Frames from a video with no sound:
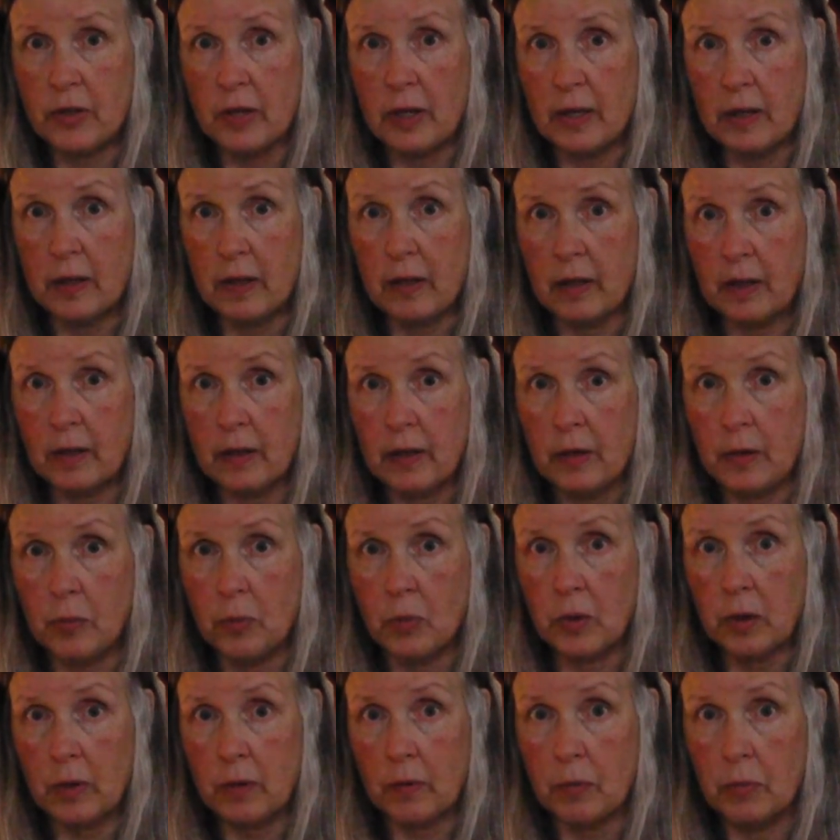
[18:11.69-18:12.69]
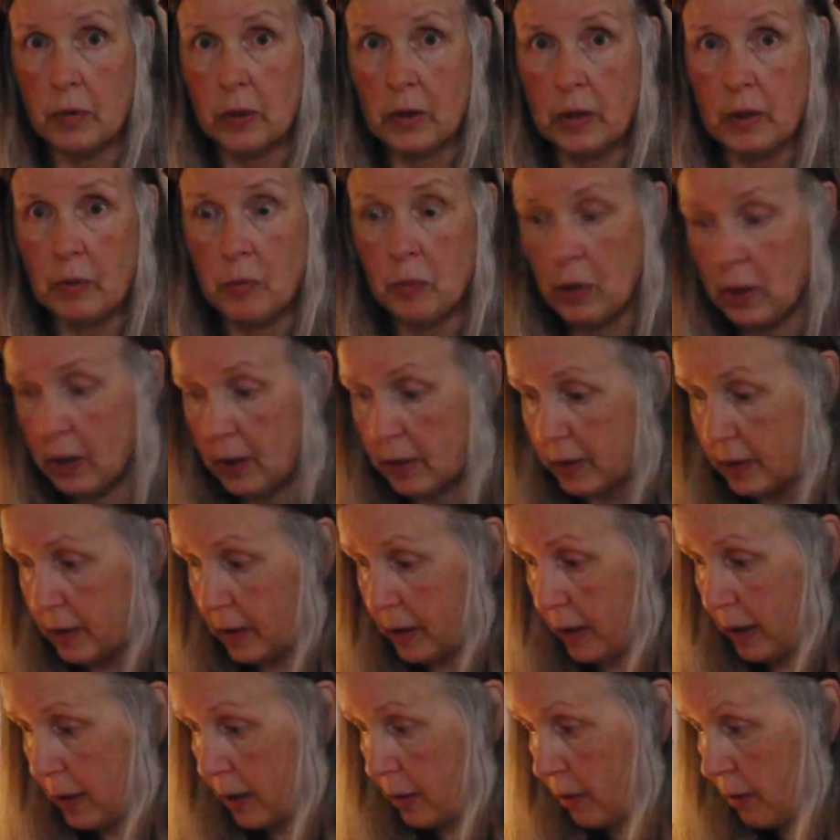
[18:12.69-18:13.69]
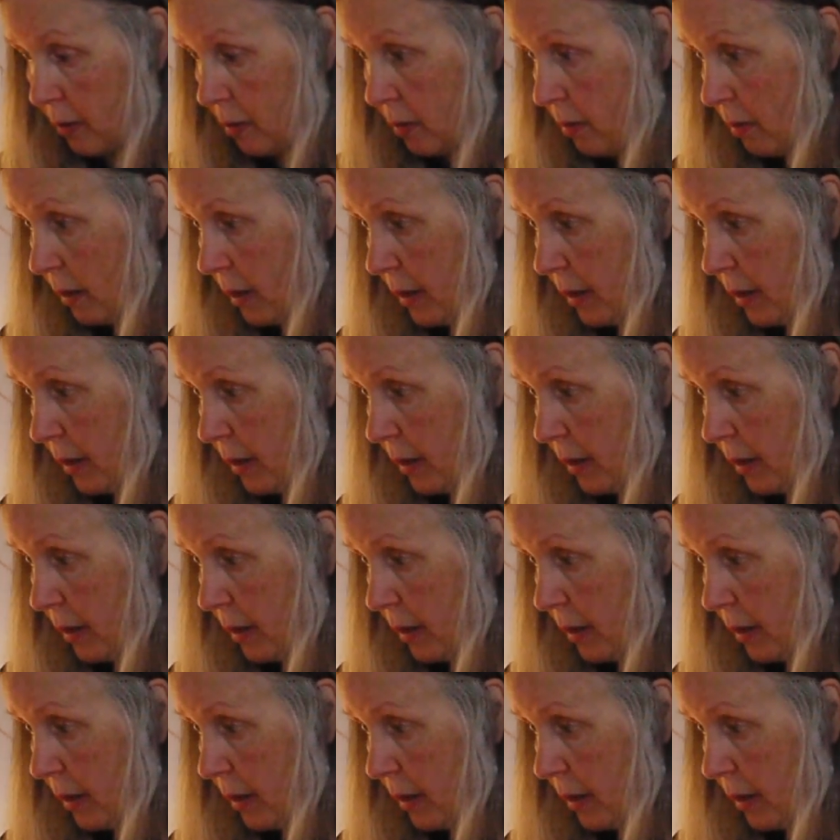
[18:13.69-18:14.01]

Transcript: and I think they'd work really well together.